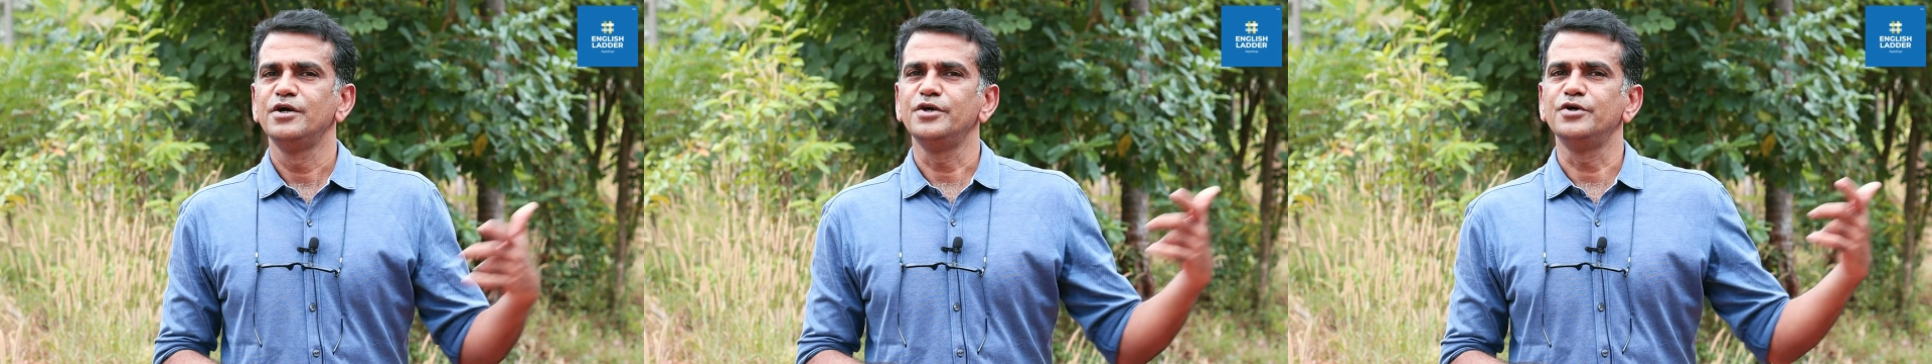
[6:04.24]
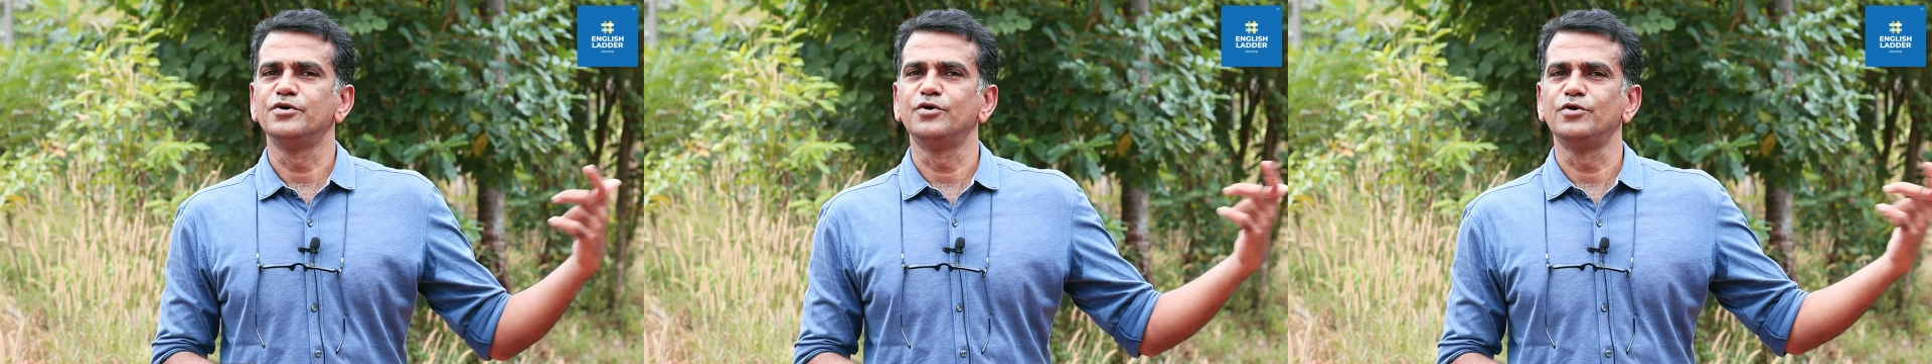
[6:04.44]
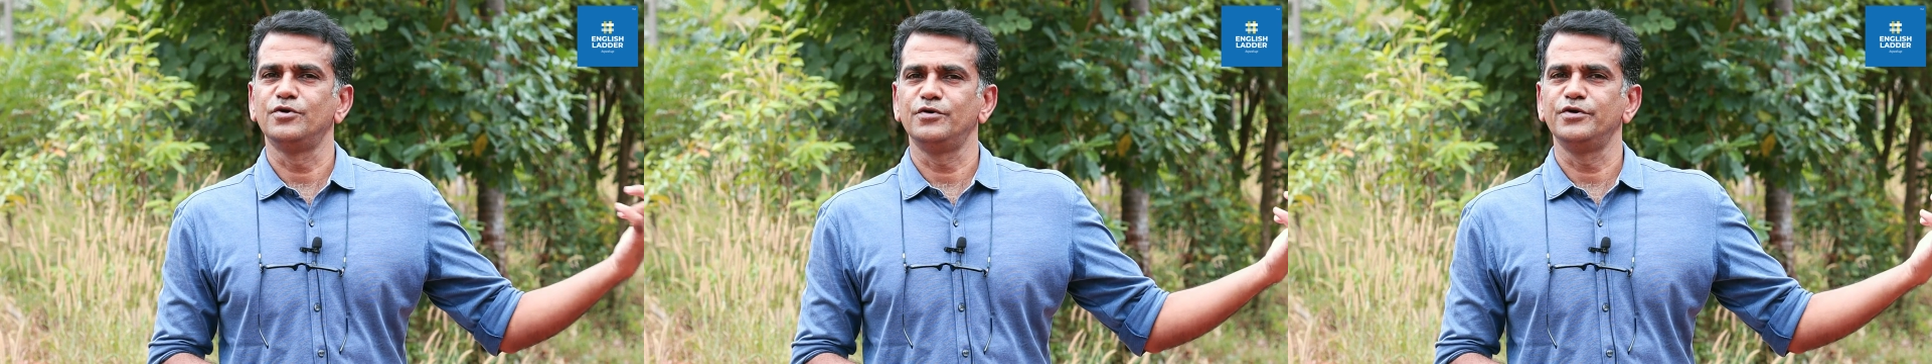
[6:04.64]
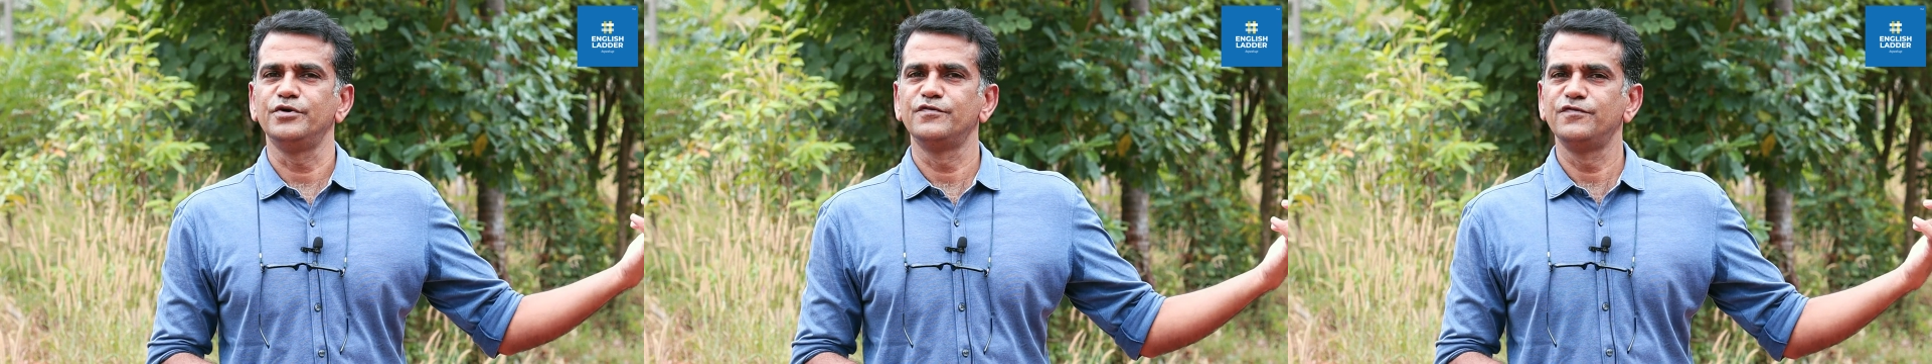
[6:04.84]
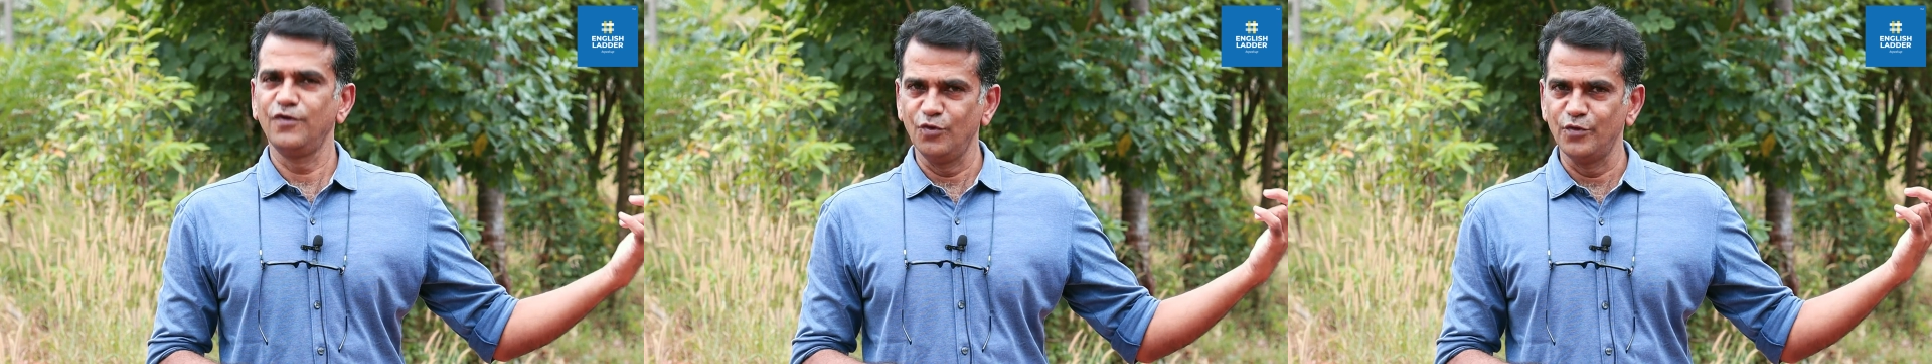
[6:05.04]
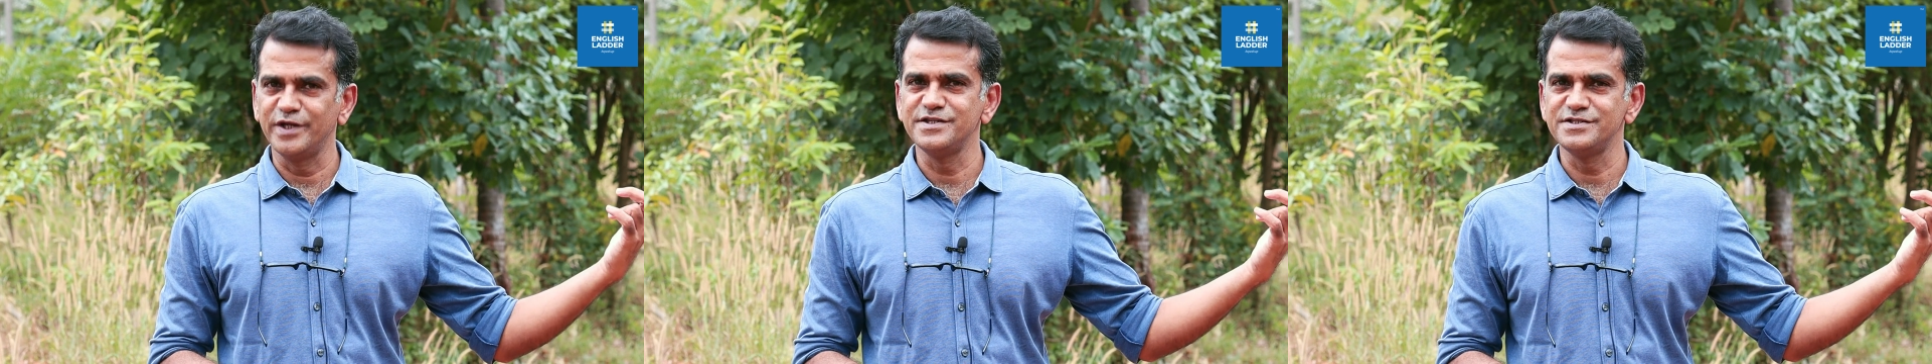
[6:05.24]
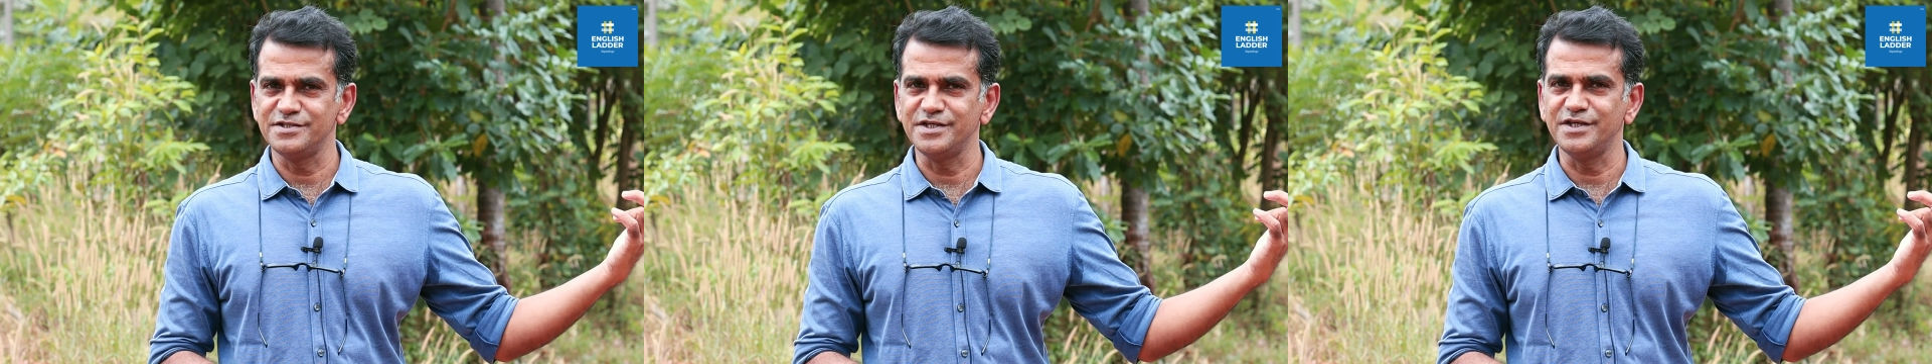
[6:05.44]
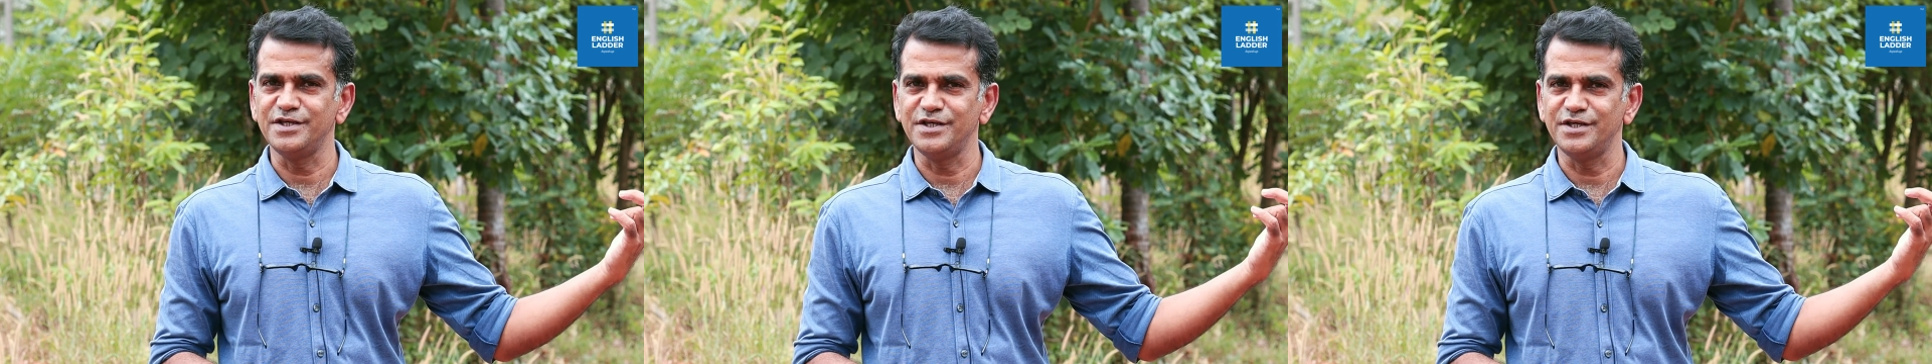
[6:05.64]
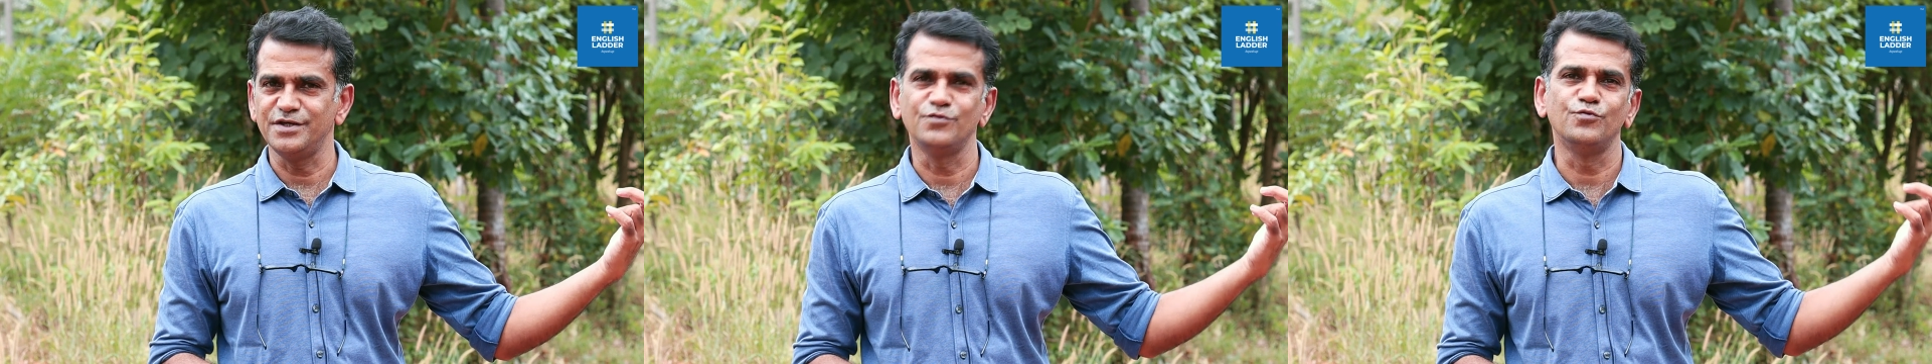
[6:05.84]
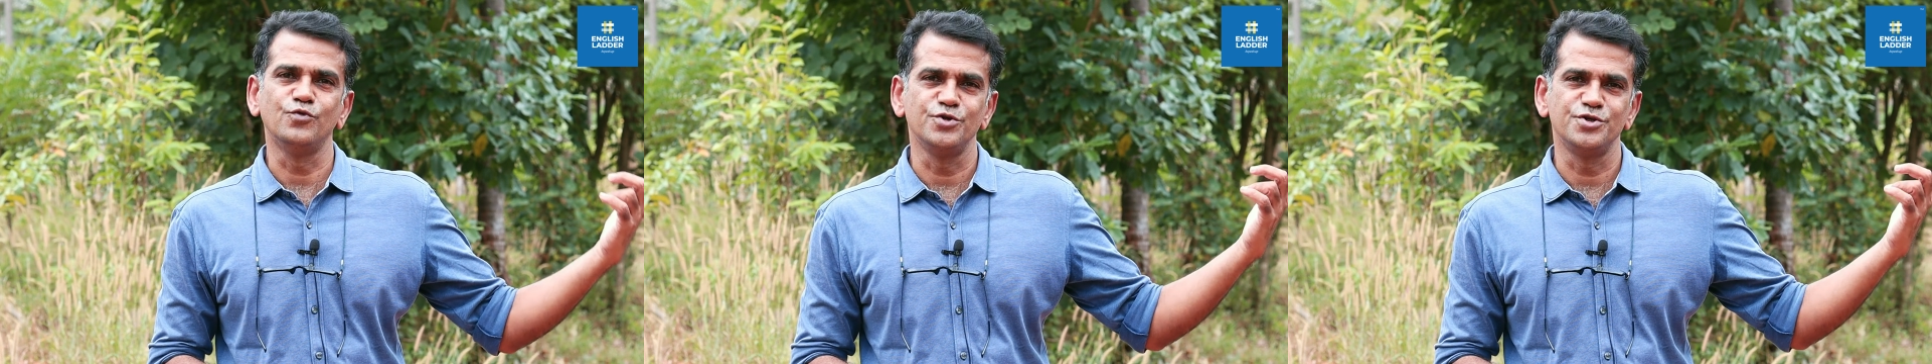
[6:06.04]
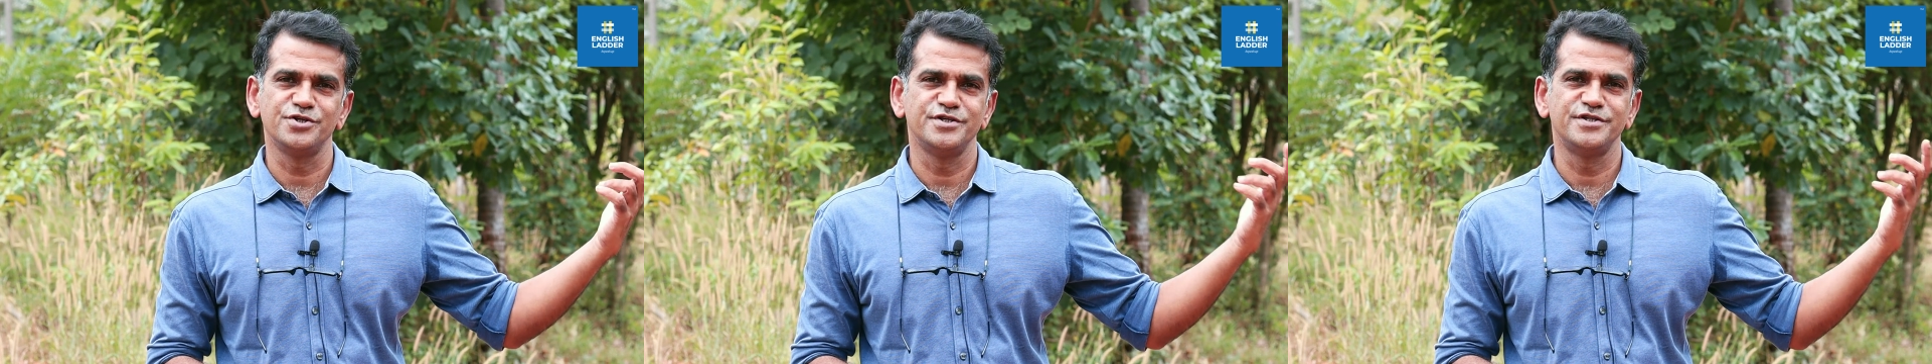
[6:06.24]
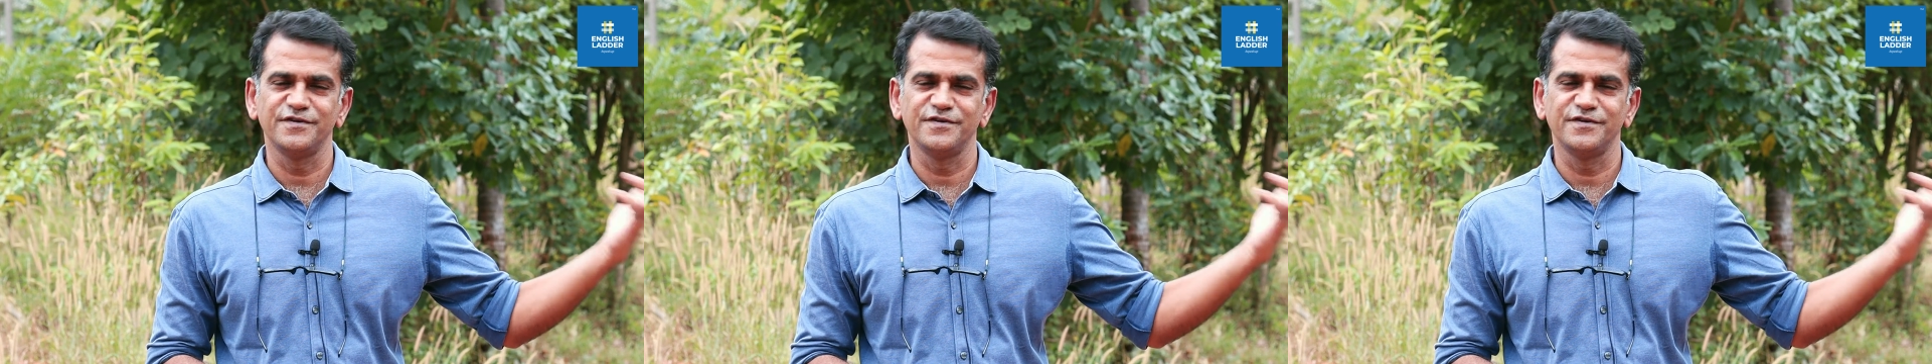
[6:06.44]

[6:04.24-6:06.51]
your fluency would